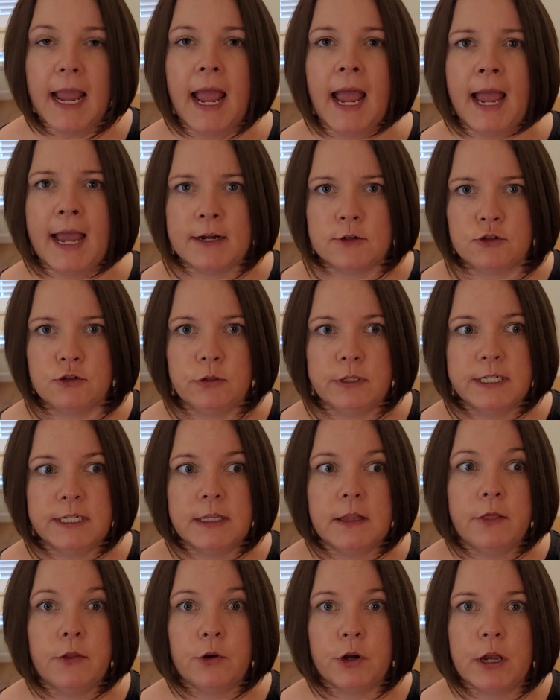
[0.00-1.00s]
Actually,
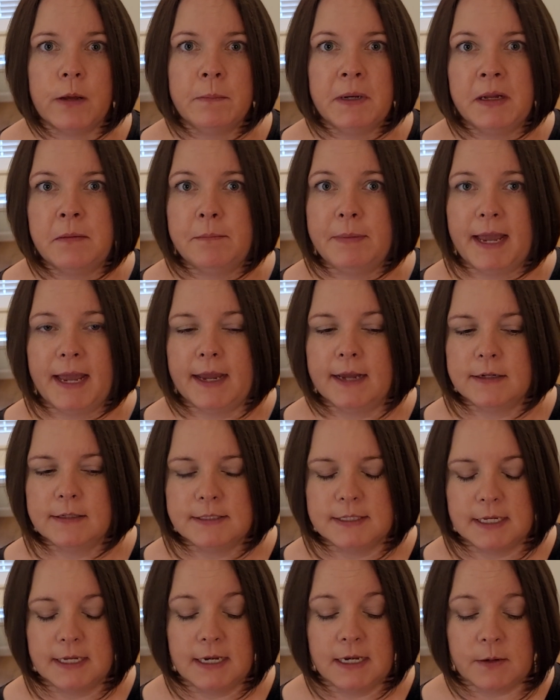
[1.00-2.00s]
they're coming in
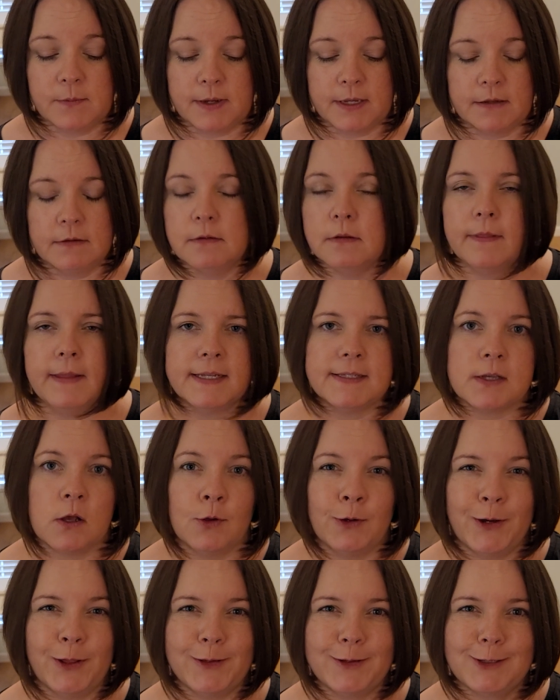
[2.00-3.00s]
bags. Anyway, that's a
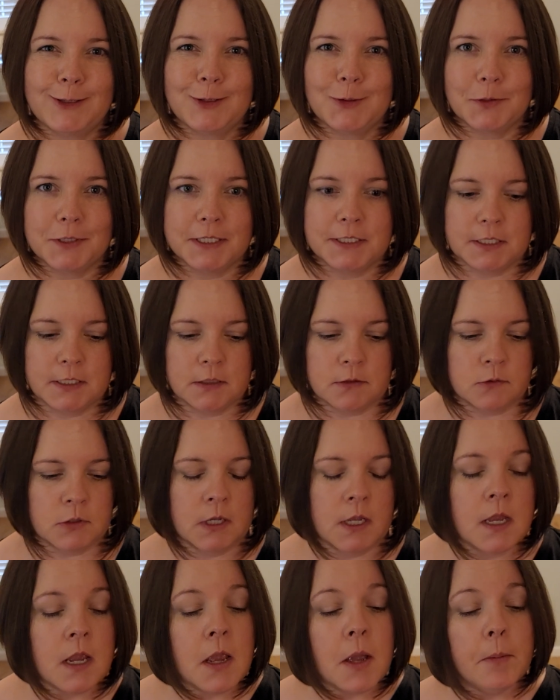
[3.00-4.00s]
whole nother story too.
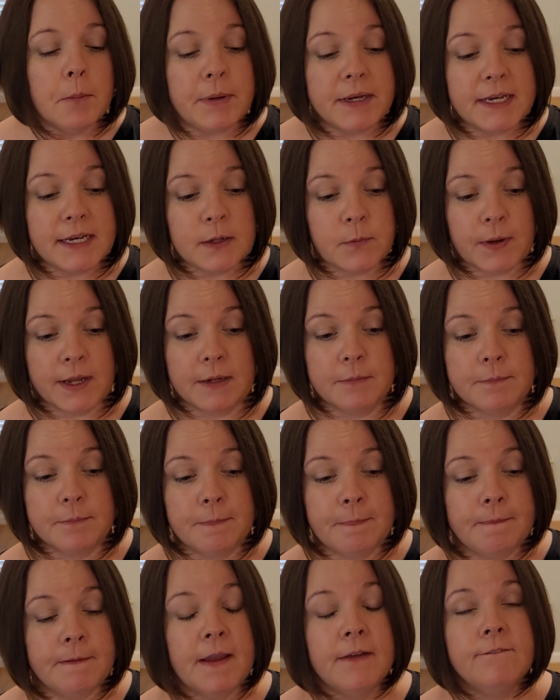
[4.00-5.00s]
But anyway,
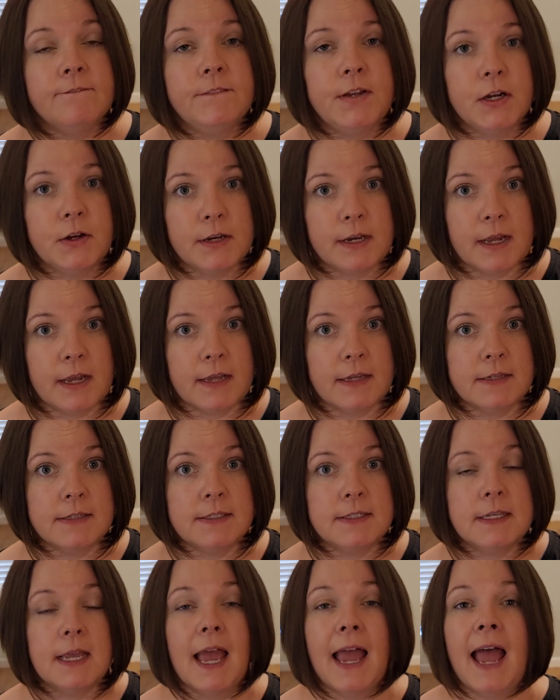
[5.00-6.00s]
very
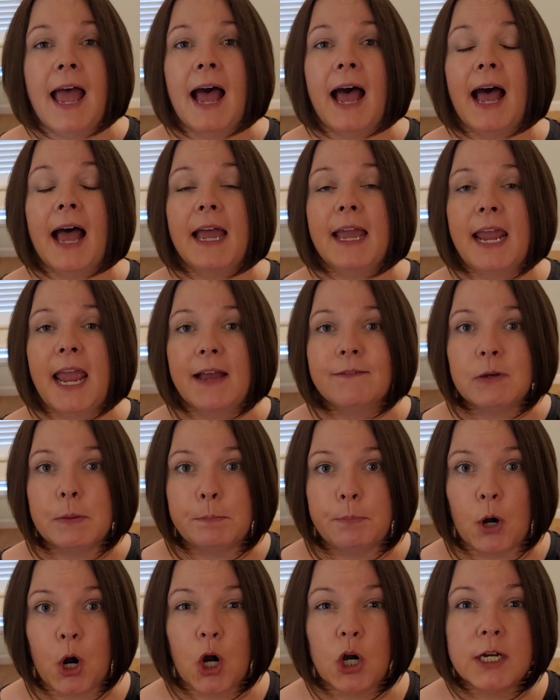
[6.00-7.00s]
nice. I have a
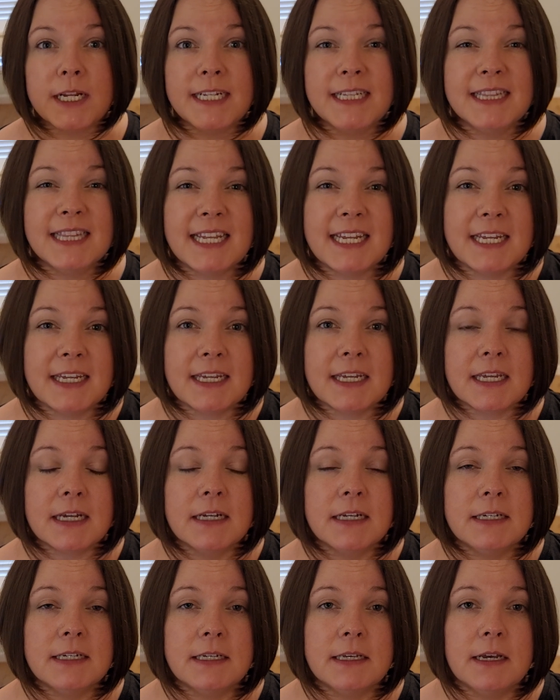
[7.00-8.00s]
party link
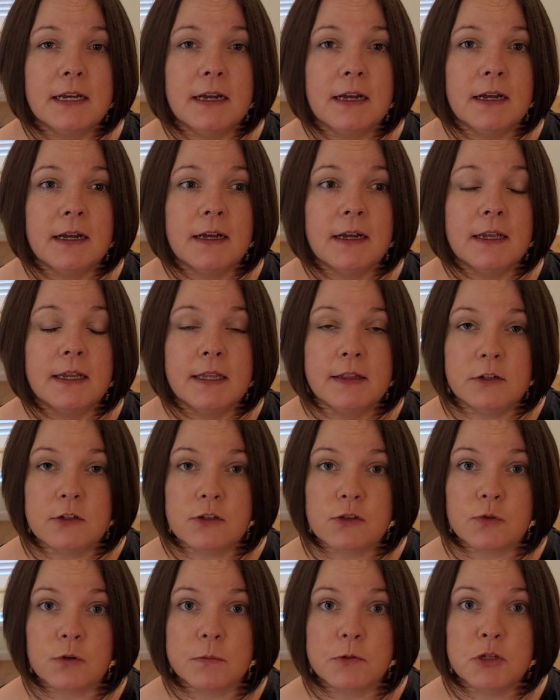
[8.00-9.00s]
in the
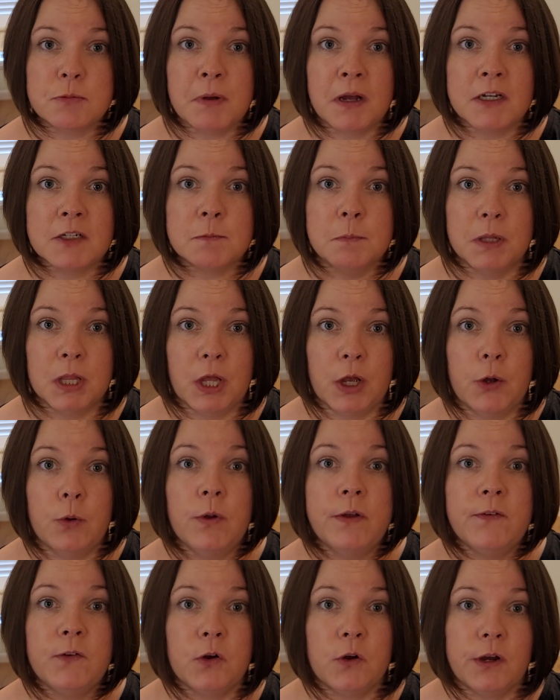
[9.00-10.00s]
description box below
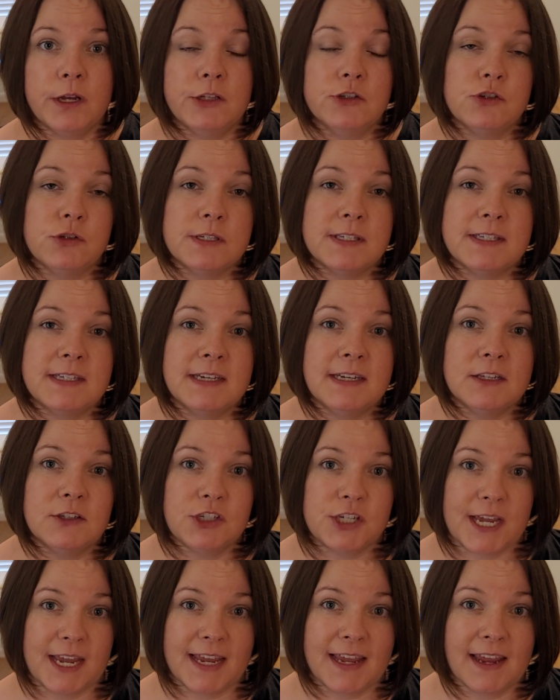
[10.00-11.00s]
if you're interested in
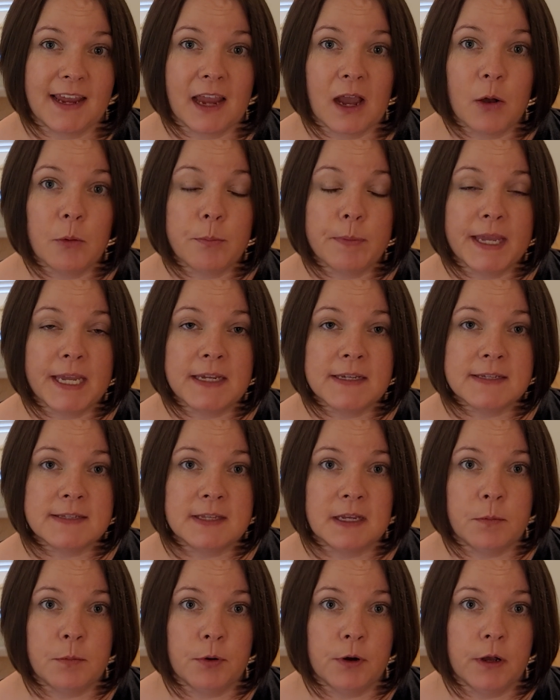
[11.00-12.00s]
checking out Pink
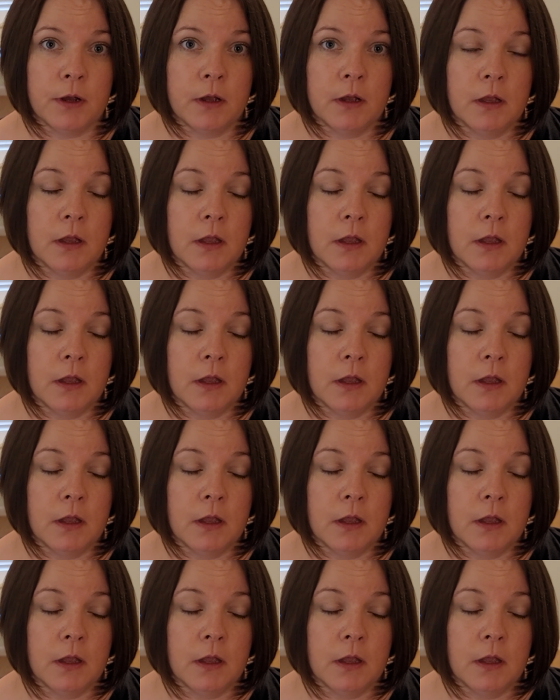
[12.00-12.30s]
Zebra.